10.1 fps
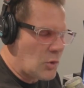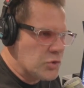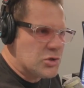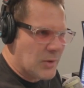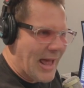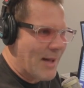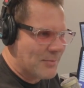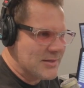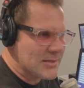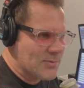Which is what
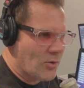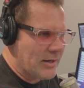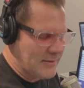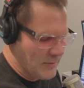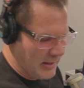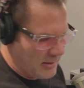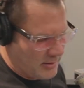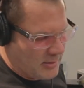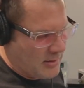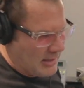happened this morning to me.
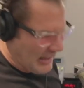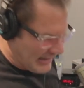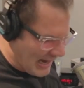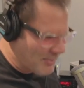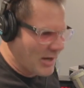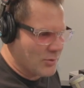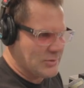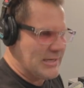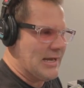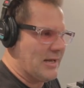I got my
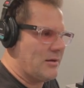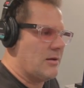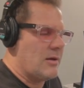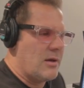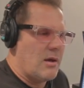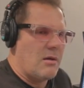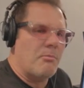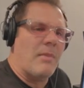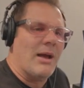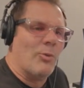routine.
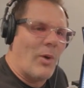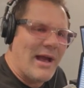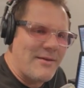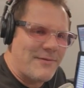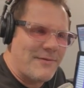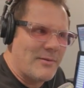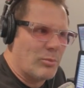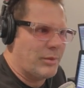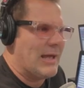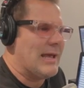My wife
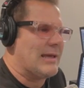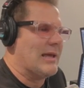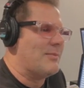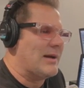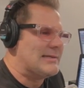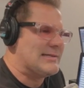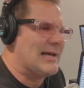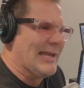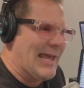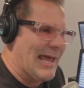Blake and my
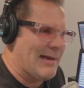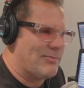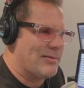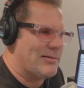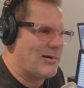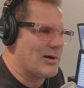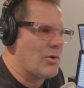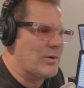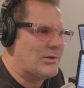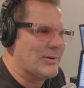son Kemp are
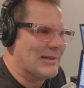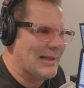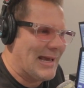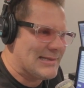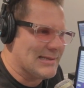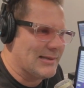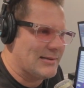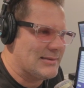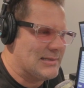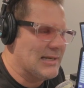going to Atlanta
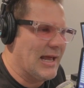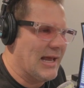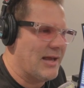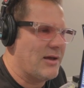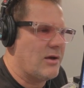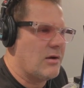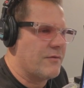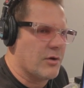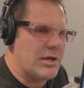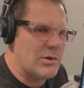today
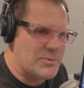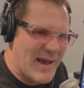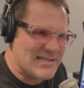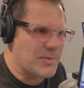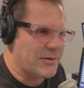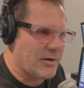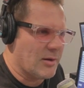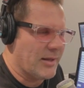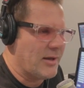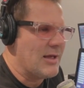for a huge basketball
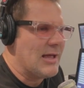tournament.